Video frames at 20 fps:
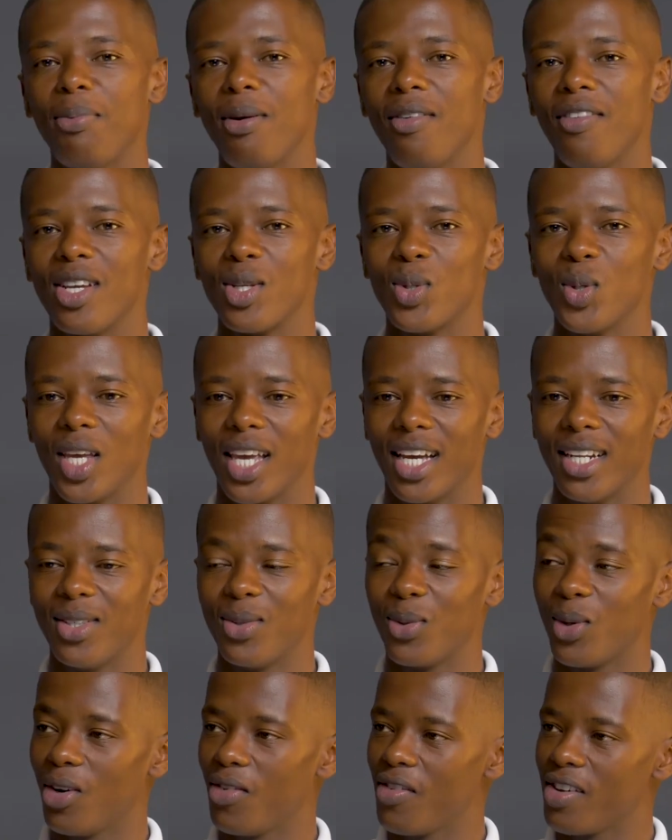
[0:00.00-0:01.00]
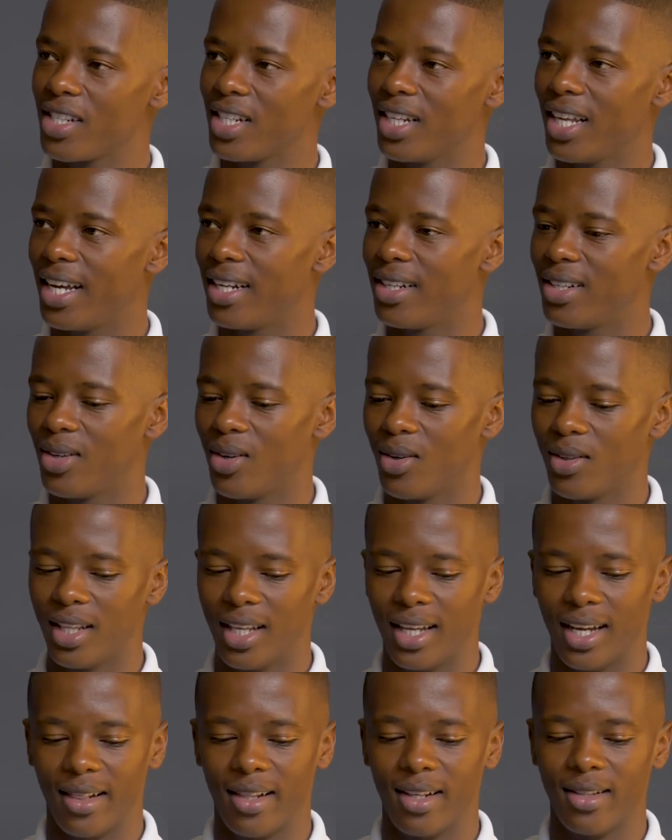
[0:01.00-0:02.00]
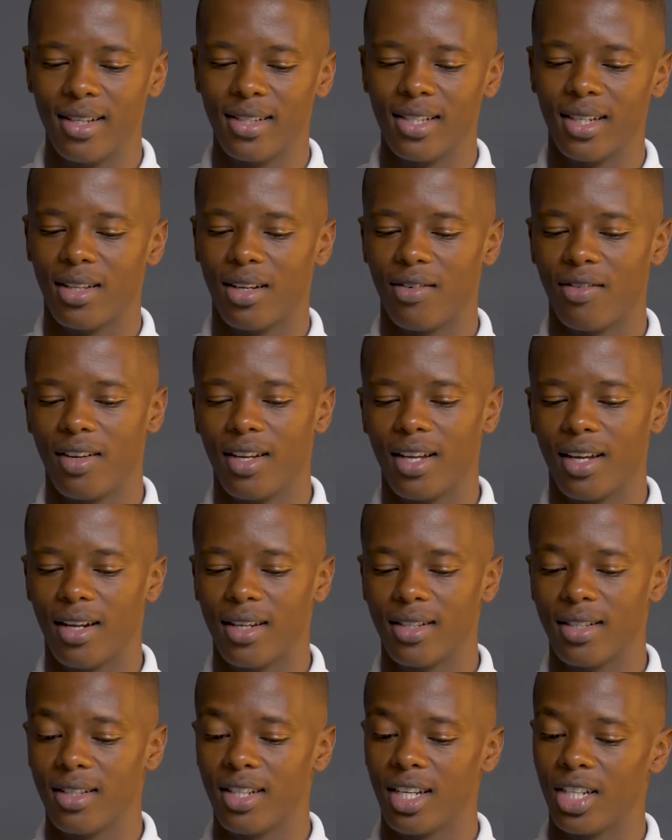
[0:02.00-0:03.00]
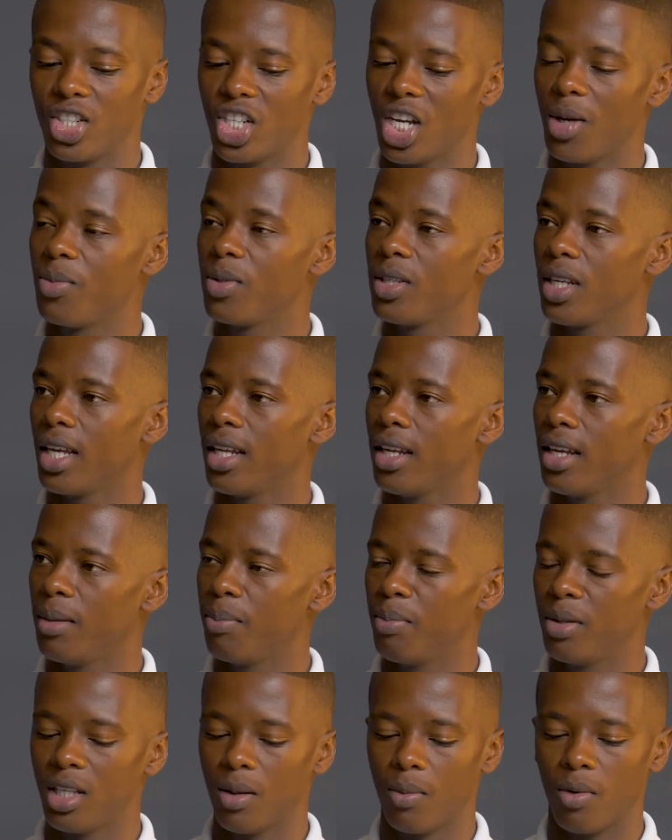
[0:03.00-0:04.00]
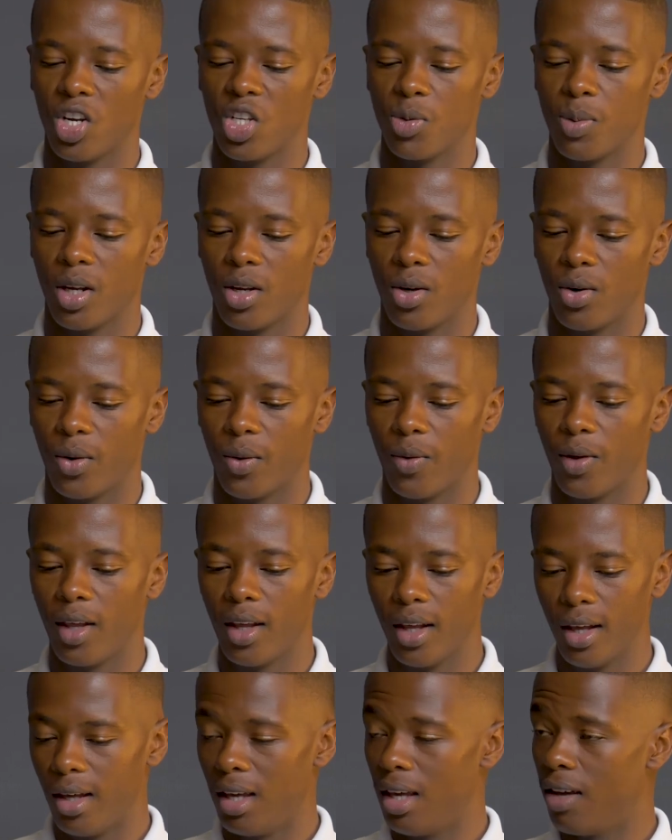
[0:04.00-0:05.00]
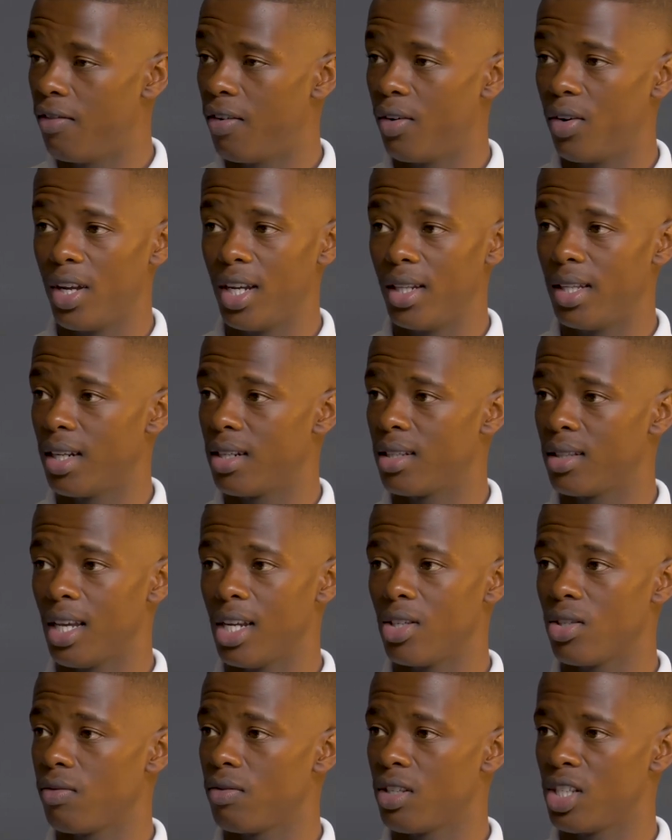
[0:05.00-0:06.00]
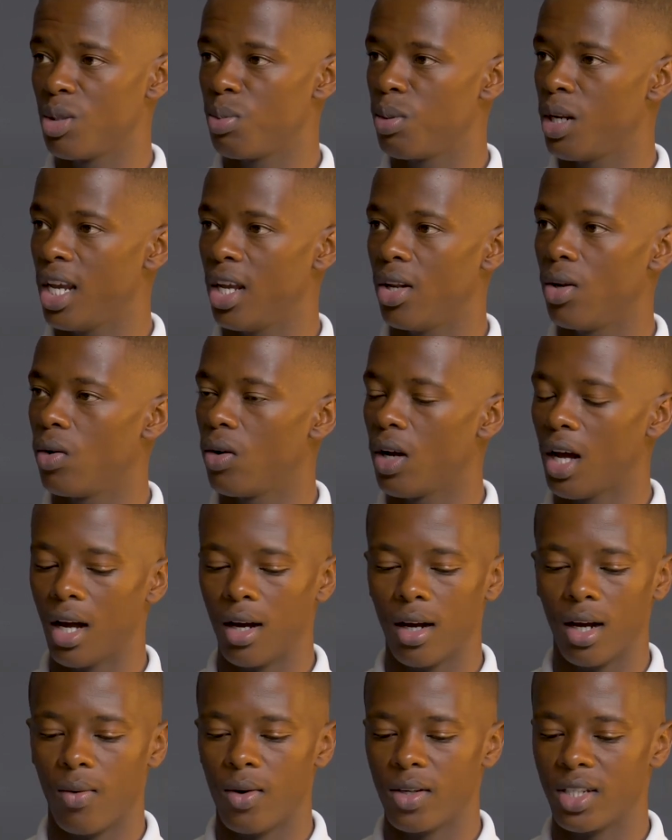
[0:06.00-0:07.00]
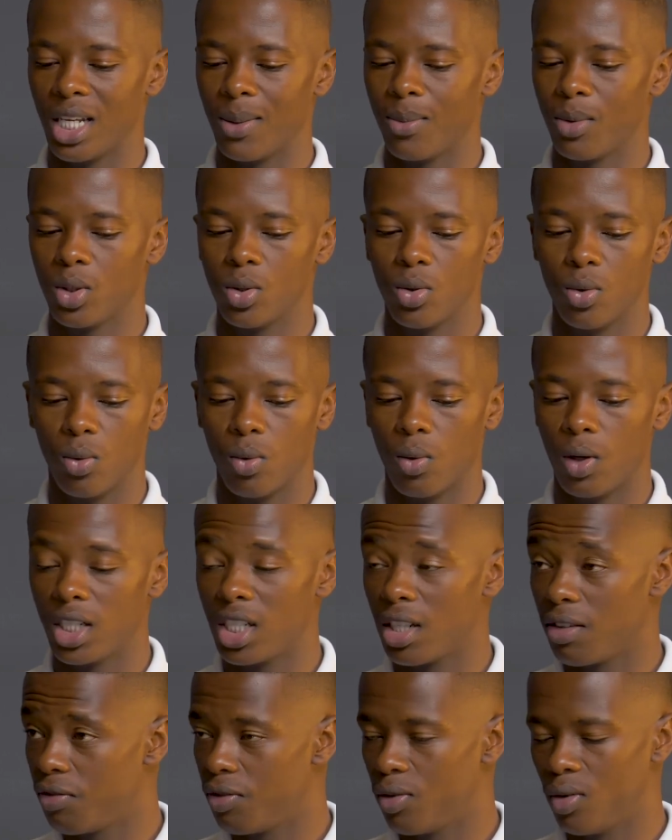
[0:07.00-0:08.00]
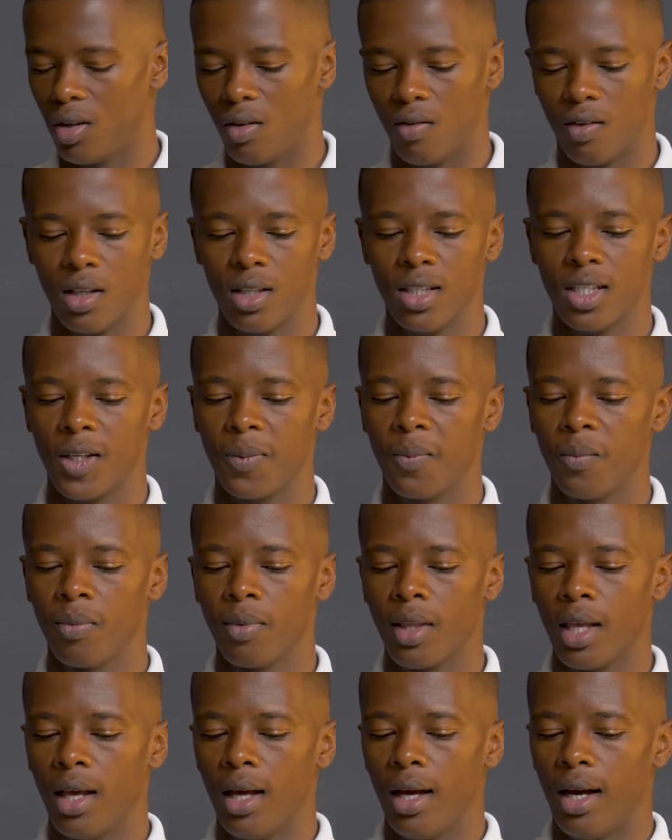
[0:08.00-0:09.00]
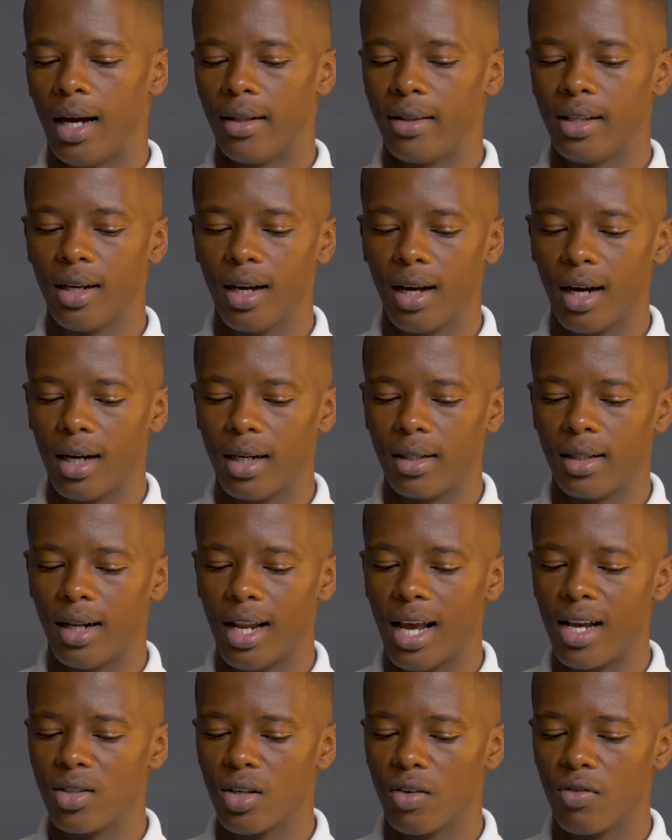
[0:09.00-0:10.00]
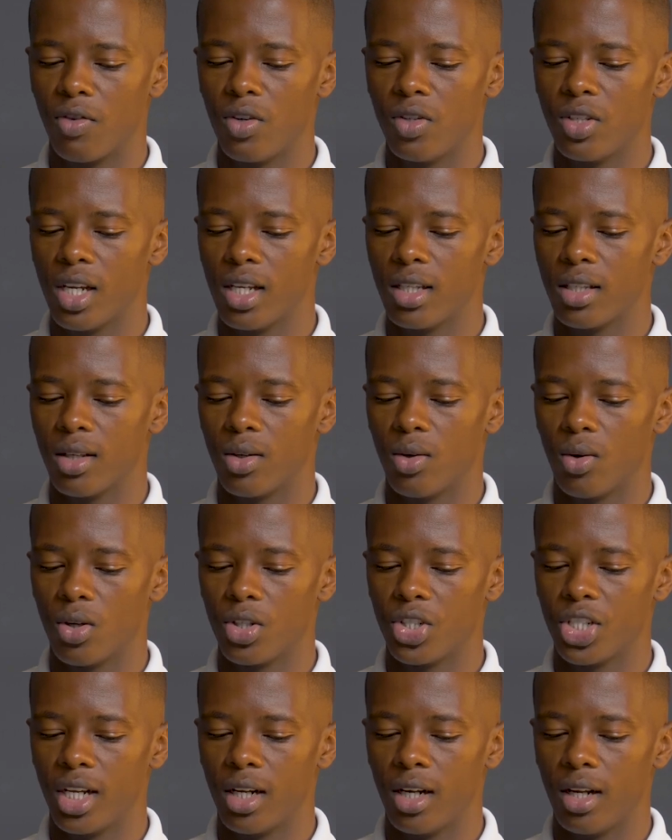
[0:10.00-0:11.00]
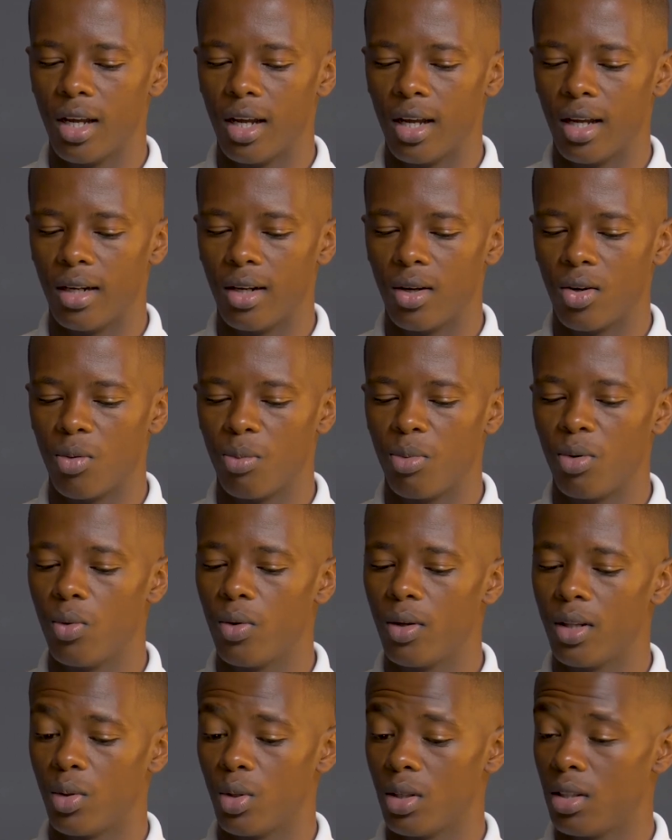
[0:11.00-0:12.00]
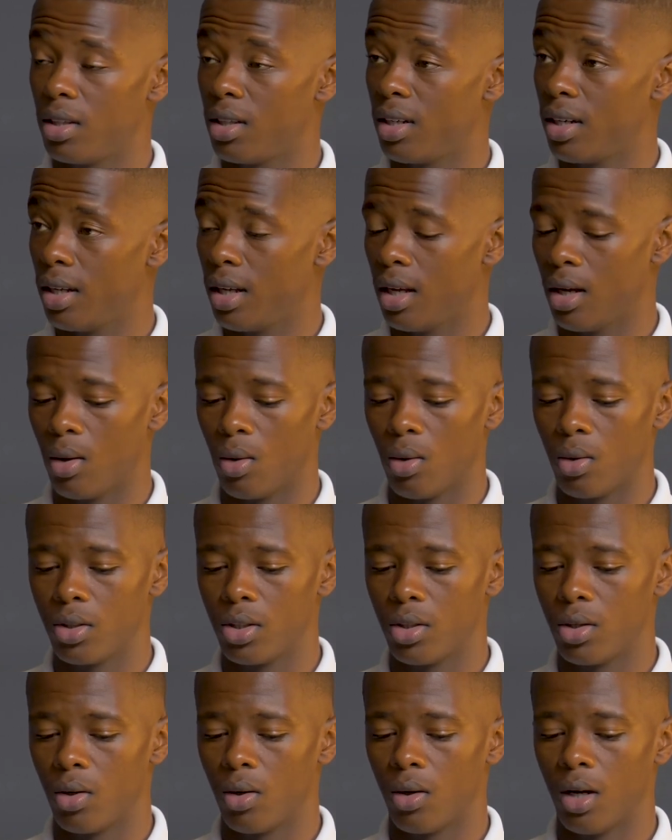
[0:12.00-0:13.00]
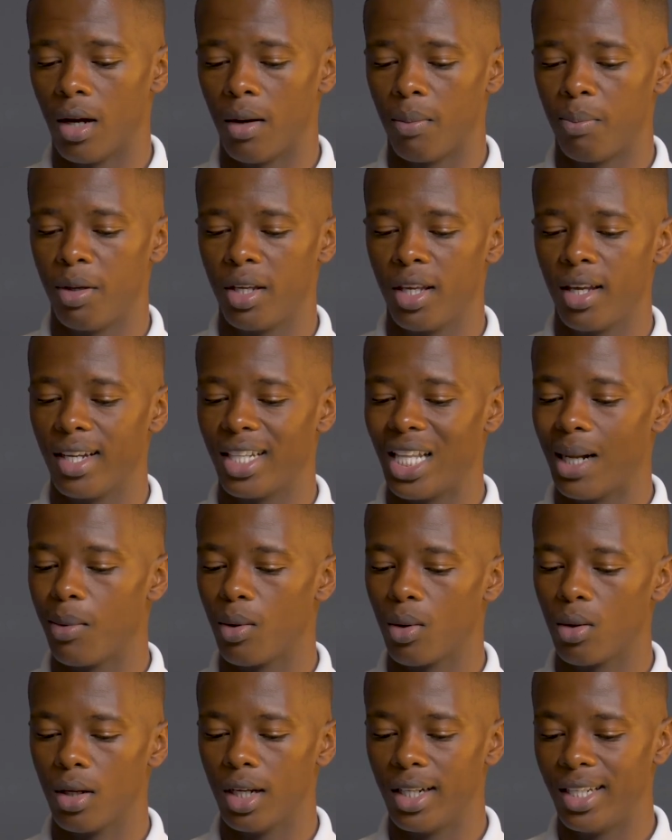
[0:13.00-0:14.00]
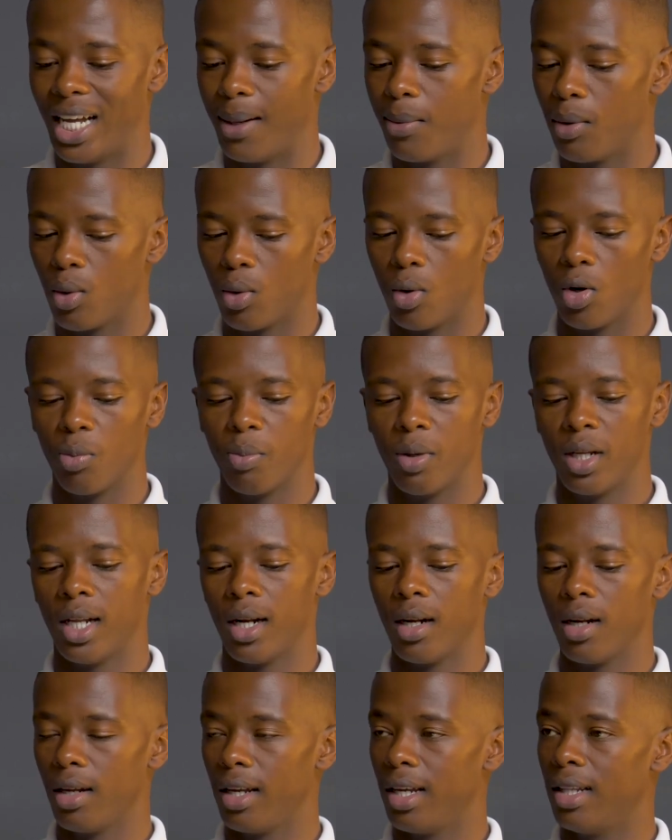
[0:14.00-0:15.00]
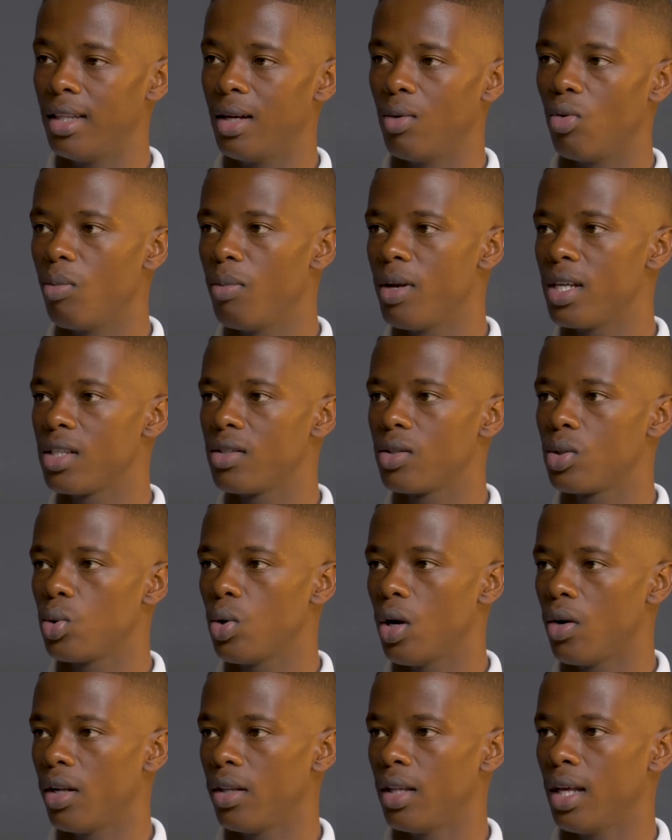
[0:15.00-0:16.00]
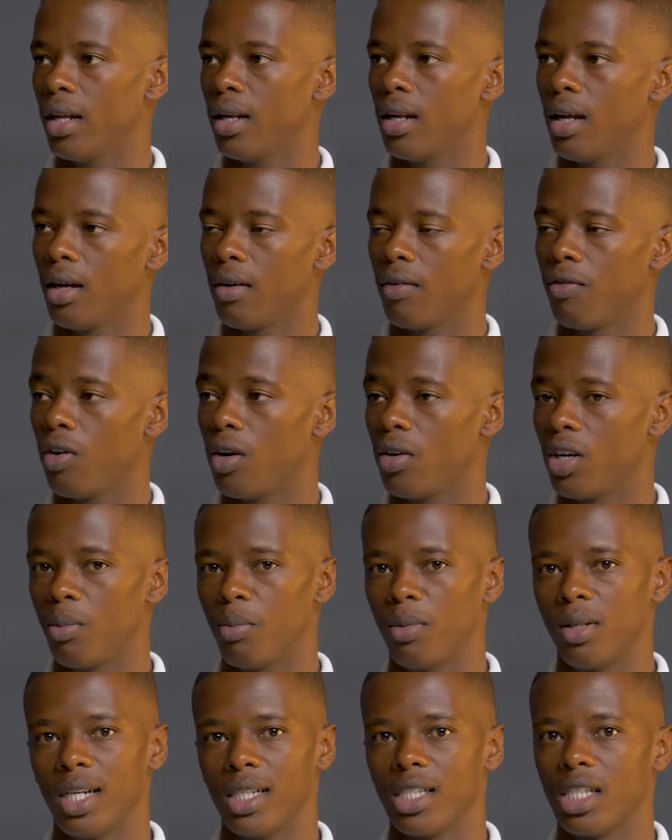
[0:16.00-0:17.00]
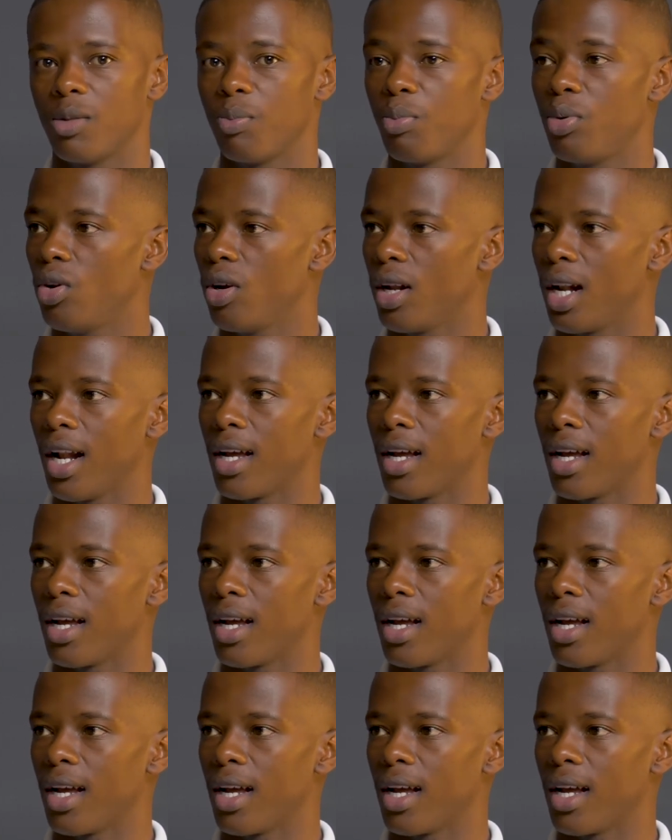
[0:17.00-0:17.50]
the previous weekend, we obviously had you know the Athletic South Africa uh, senior champs uh, mm. in Pietermaritzburg, you know, a very heated stage of display. You know, uh, I was able to watch a few events. Mm -hmm. I think uh, the likes of VJs, you know, Shirley Nekhubui, the 23-year-old, you know, uh, picking a double a double gold medal in the women's 200 and uh, 400 meters is pure